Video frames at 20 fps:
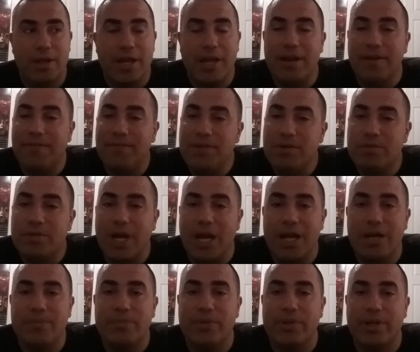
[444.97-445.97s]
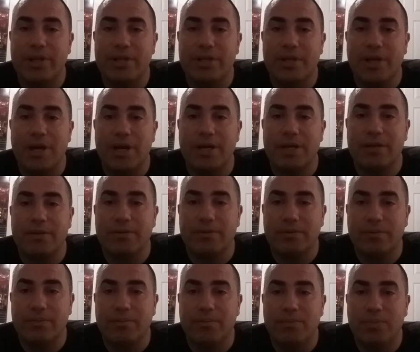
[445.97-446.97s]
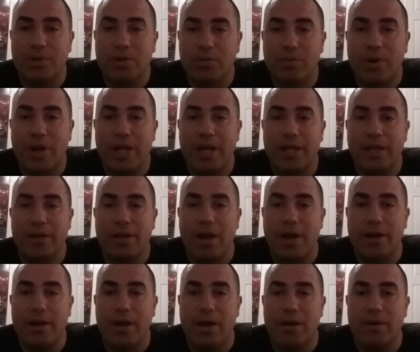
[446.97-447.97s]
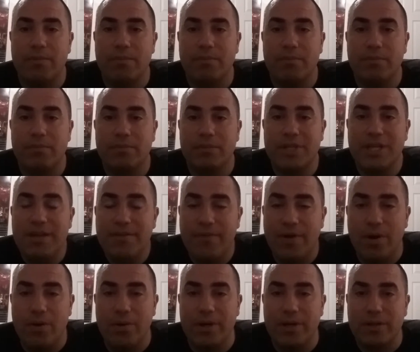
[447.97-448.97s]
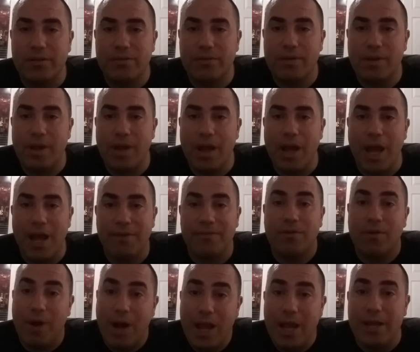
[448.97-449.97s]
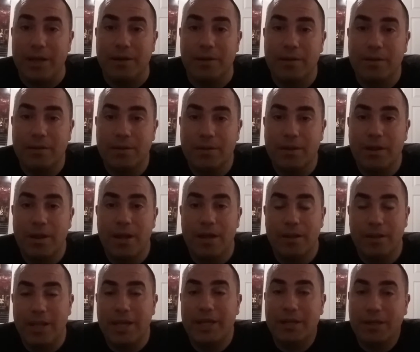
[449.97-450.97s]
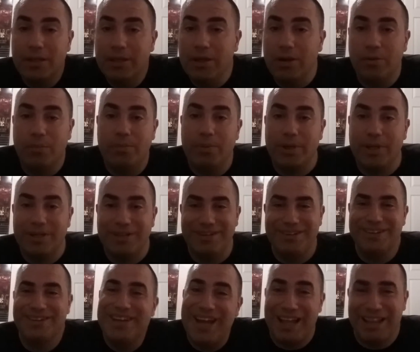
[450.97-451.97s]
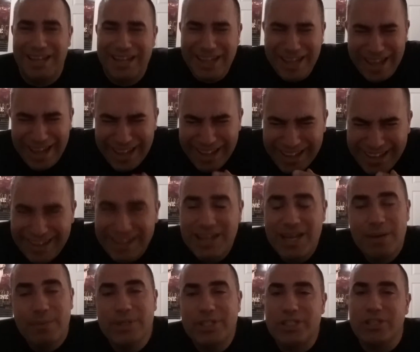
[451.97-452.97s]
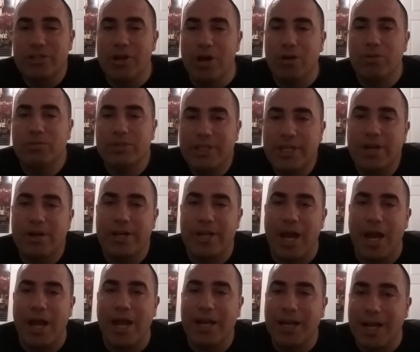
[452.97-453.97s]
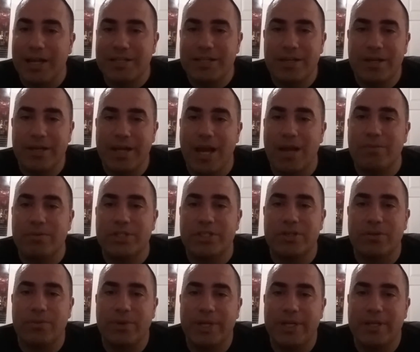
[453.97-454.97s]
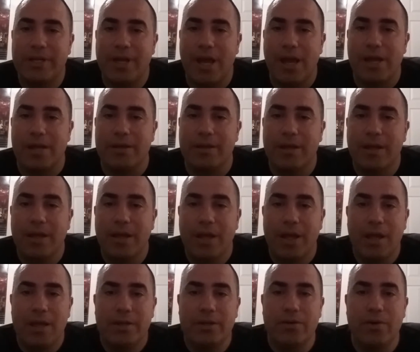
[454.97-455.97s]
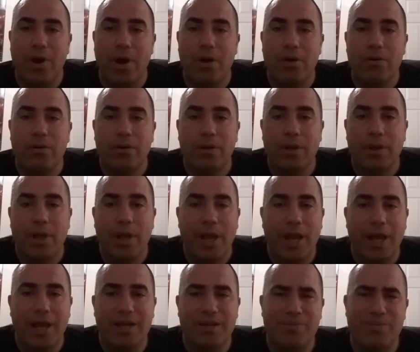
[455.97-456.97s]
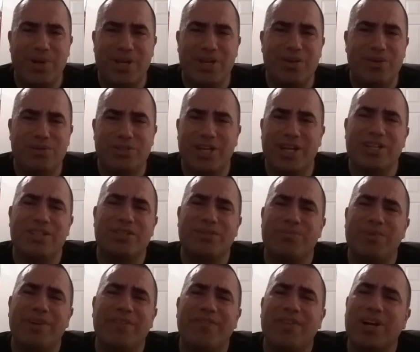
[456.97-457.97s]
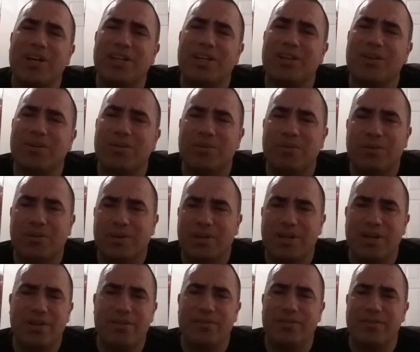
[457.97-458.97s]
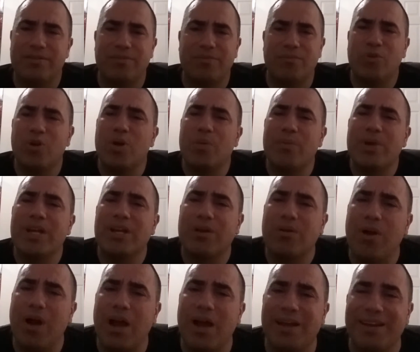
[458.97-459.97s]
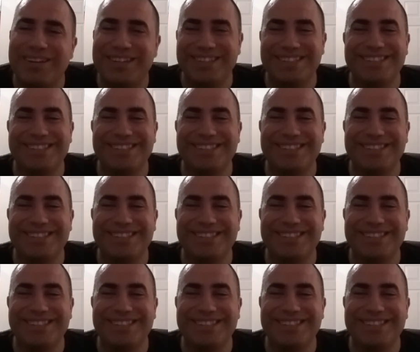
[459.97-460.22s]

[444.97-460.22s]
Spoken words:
it a few times on Blu-ray and on TiVo, and I've cried. Like a little bit, you know, not like, but you know, teary-eye. I got teary-eye when Shireen died, you know. Anybody who judges me, fuck you, because real men cry.